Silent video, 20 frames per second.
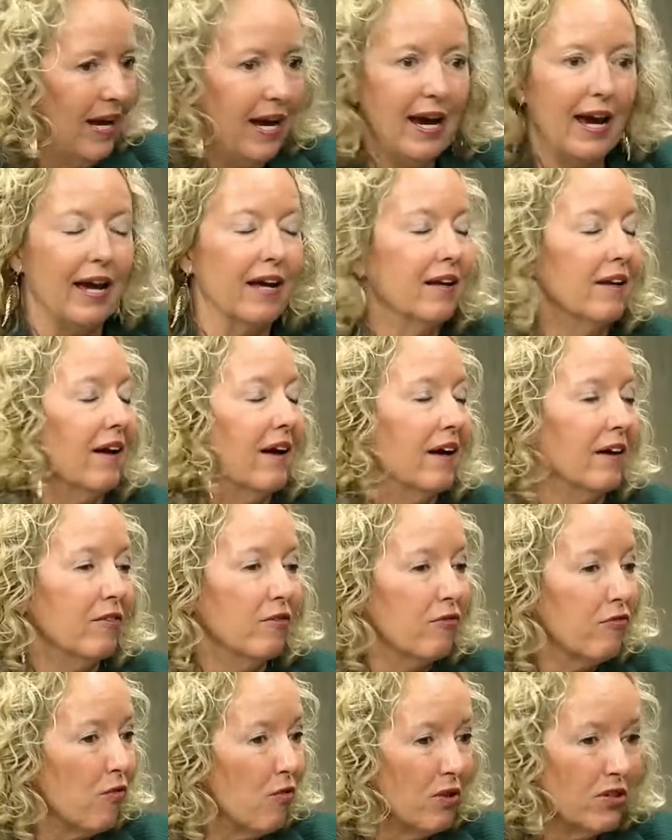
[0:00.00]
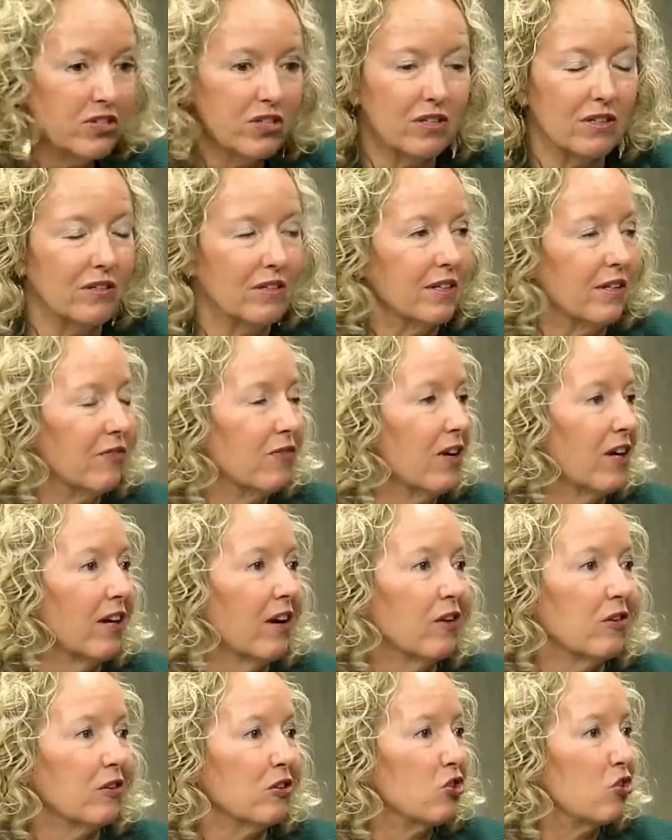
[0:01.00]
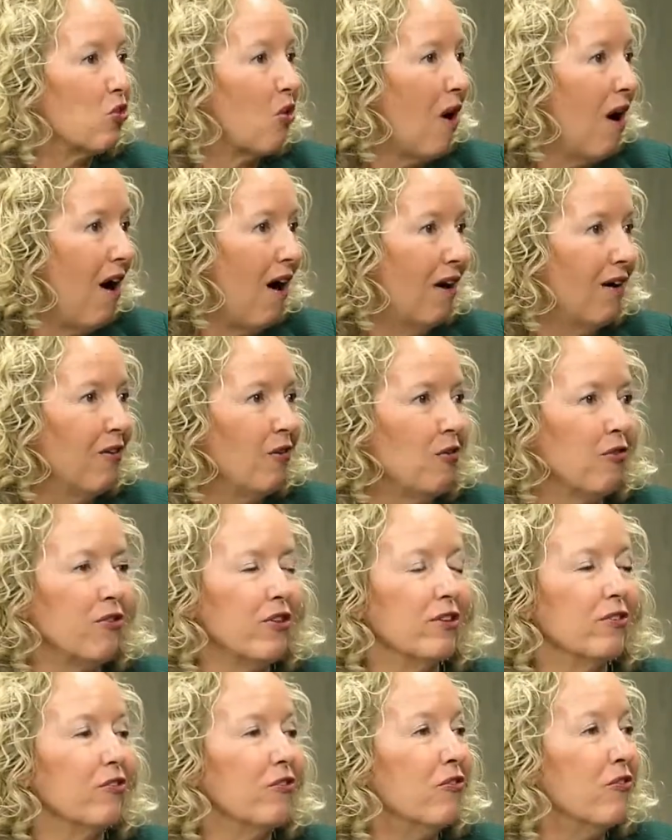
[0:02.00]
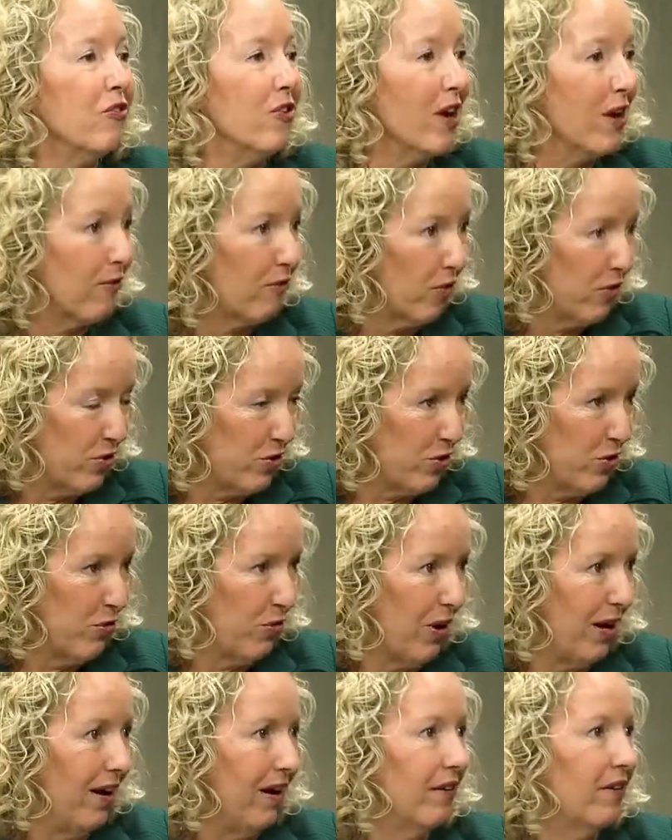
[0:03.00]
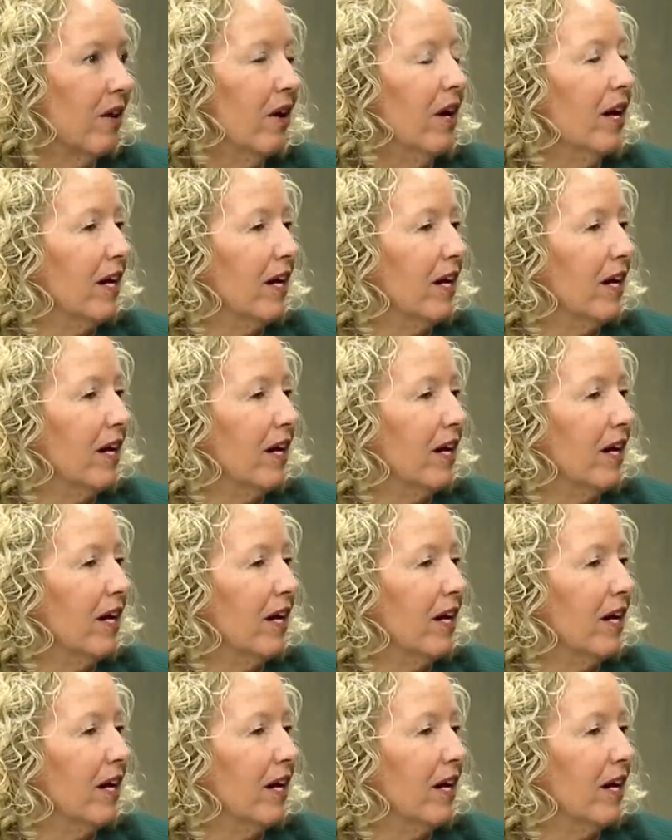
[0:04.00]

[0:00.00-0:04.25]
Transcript: And unfortunately, if they go to trial, they'll never do that.